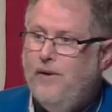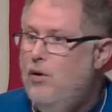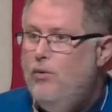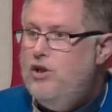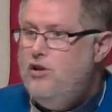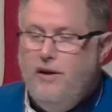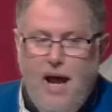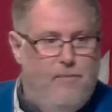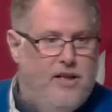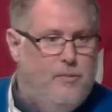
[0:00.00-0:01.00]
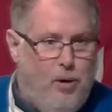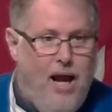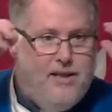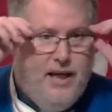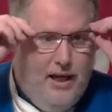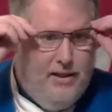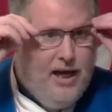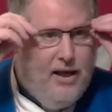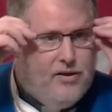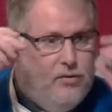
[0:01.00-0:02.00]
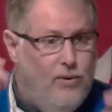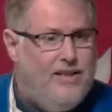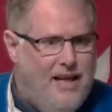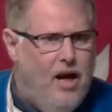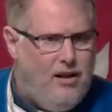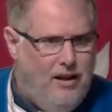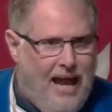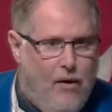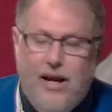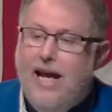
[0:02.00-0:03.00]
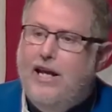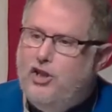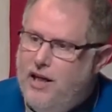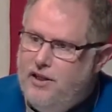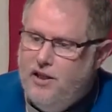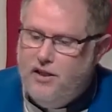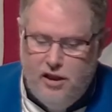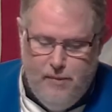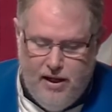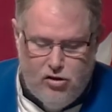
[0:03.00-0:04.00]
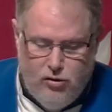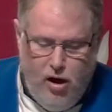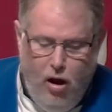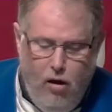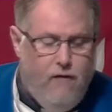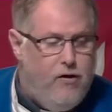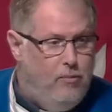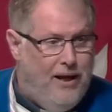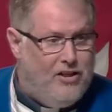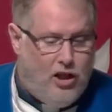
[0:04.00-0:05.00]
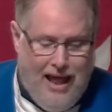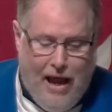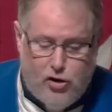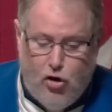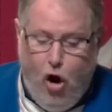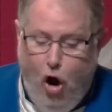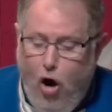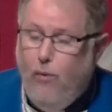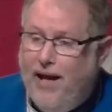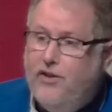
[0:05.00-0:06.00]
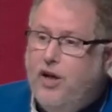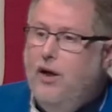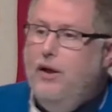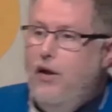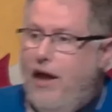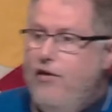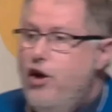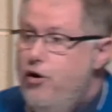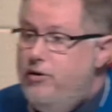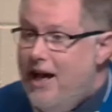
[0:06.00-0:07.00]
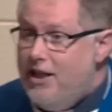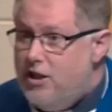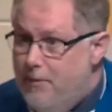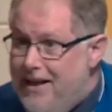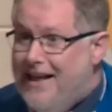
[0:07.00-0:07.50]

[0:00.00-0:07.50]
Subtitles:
which should not be surprising unto us. We see a cloud in Jesus' ministry all over the place. Clouds are always, in the New Testament,